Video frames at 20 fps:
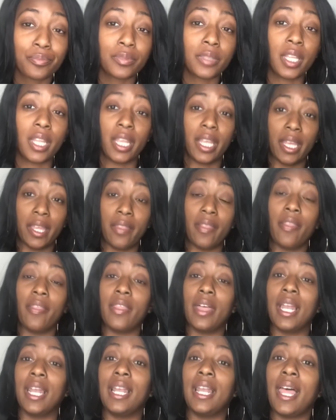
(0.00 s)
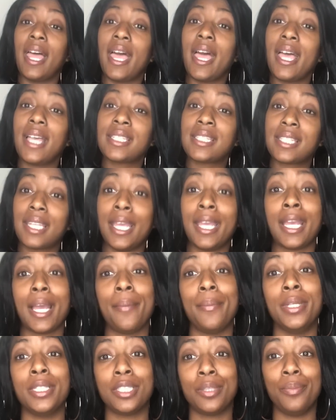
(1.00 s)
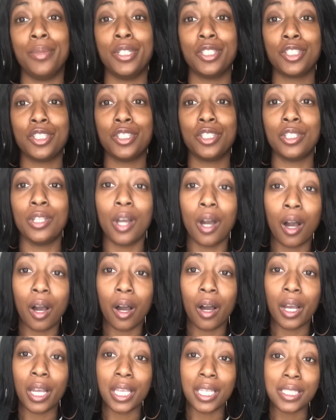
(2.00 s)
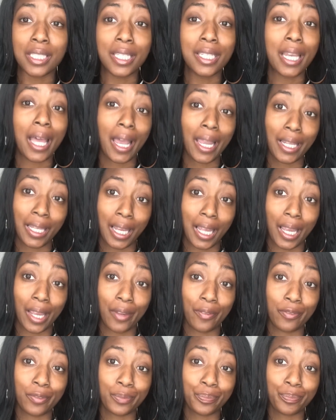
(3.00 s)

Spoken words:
Then the last thing I meant to mention to y'all is the nightlife.